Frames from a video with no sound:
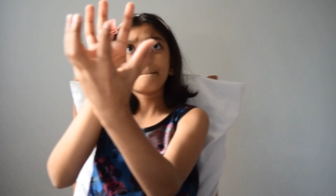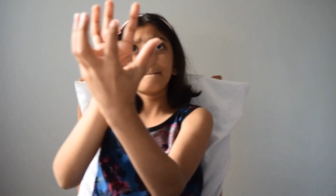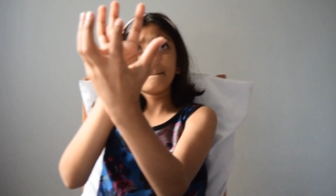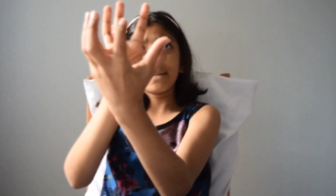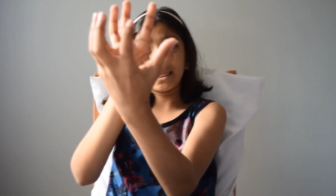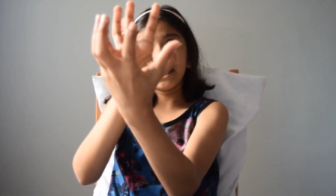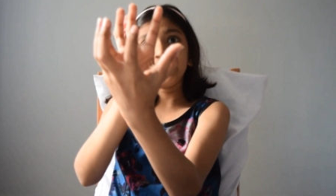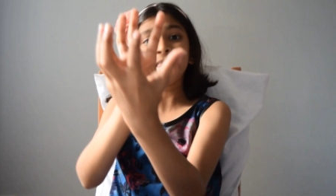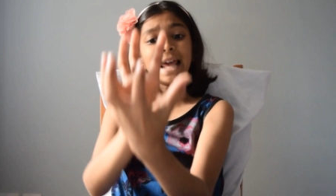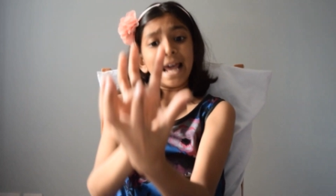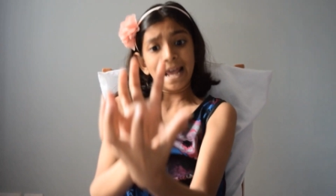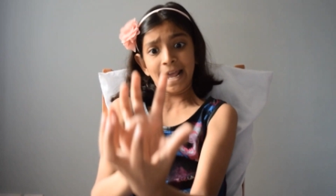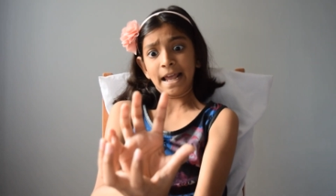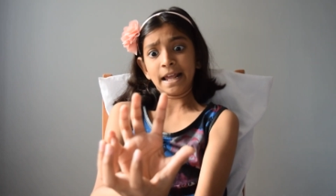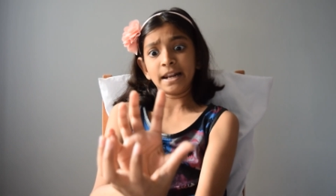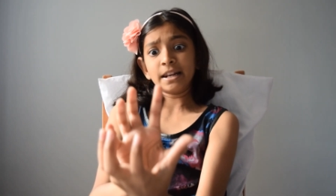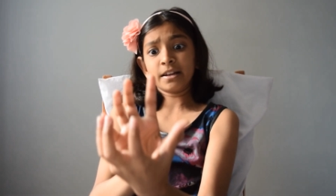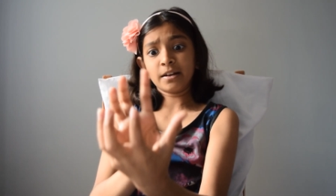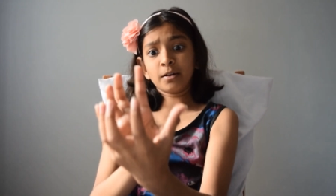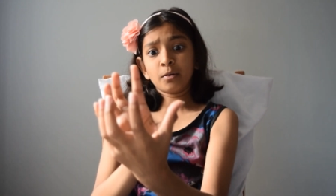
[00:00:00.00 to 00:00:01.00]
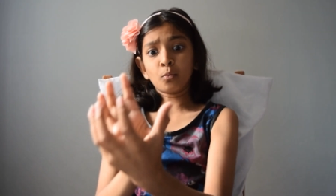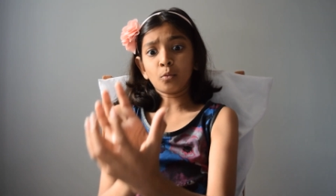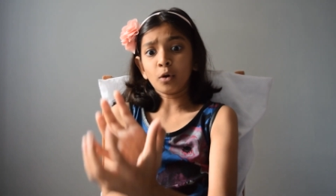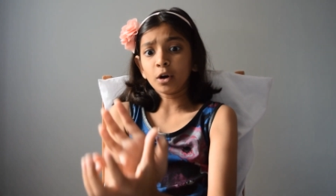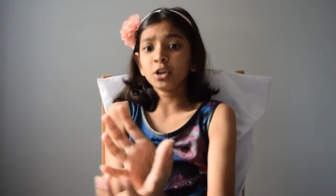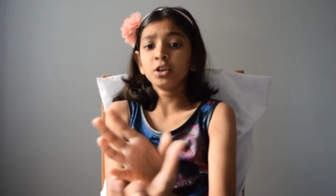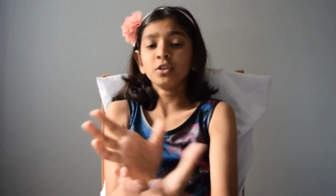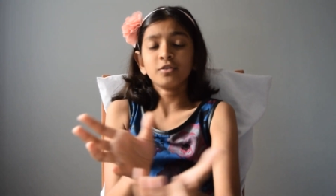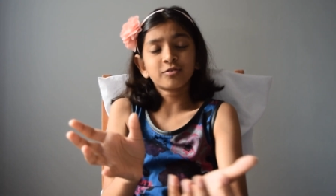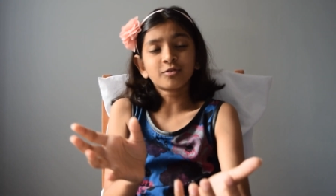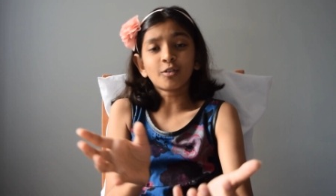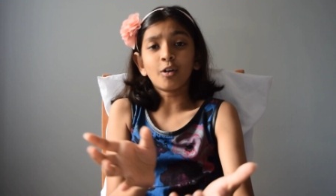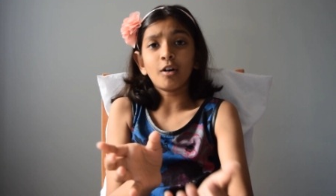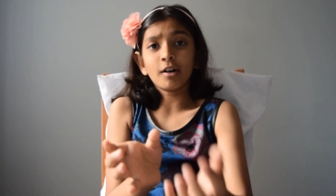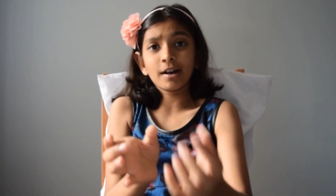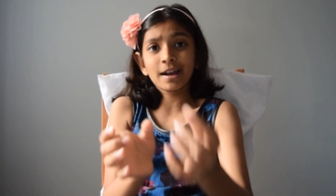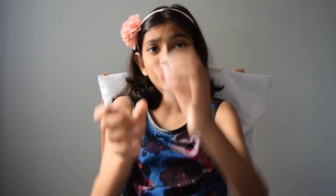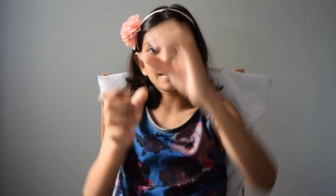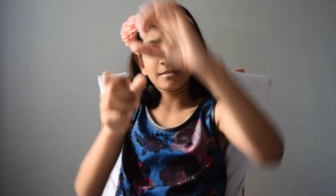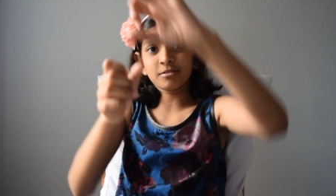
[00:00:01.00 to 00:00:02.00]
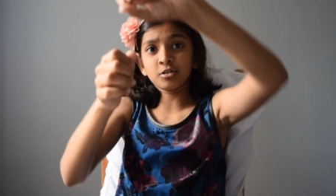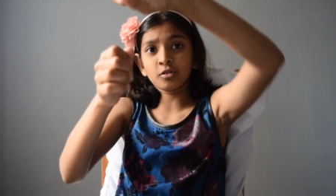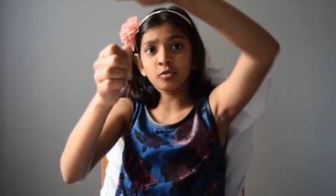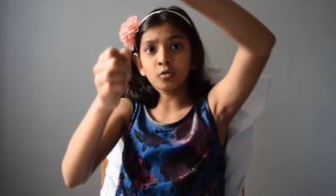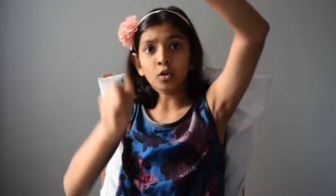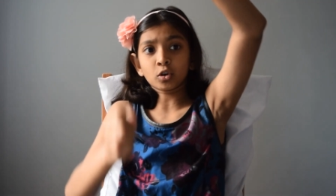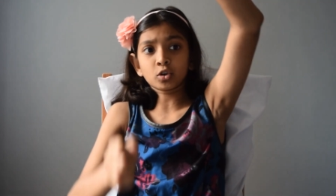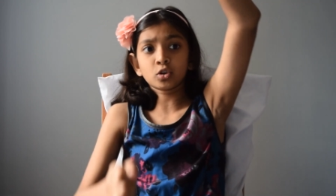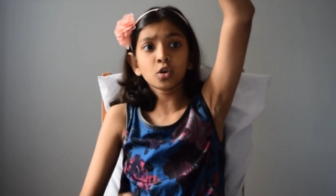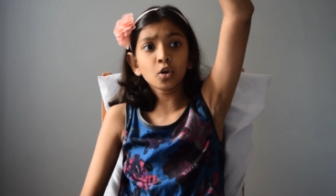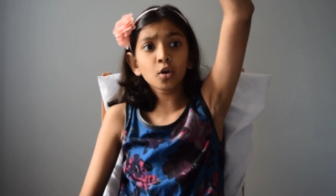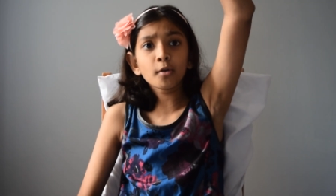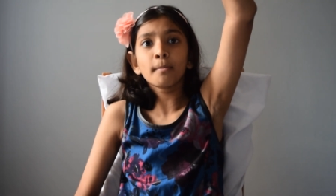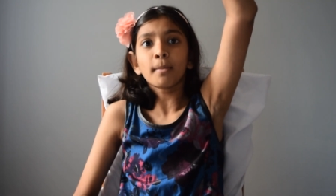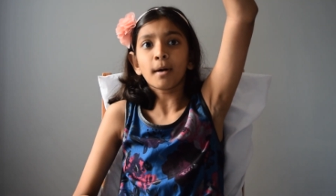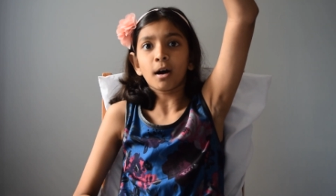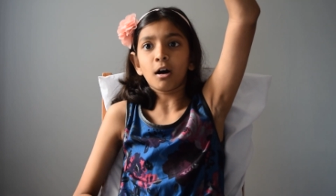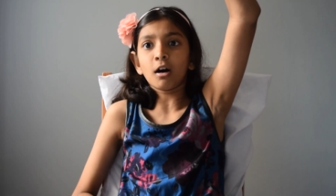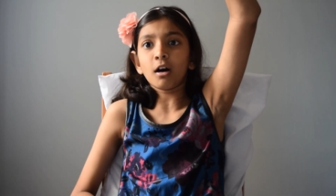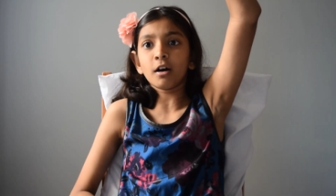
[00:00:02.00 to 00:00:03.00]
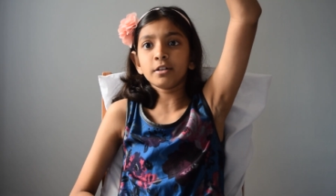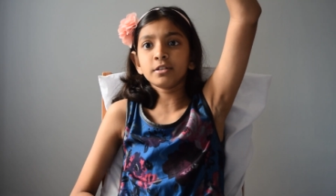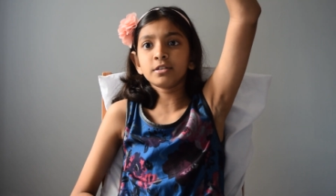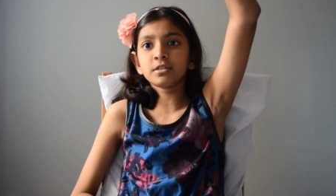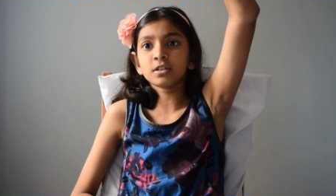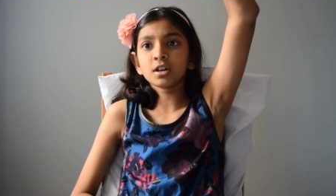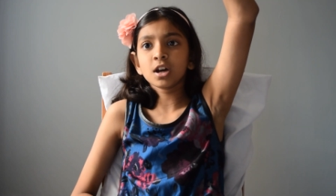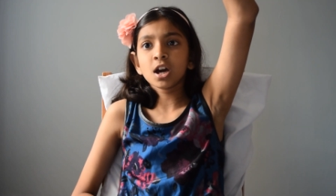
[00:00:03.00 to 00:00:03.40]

and then what you've got is you've got two bars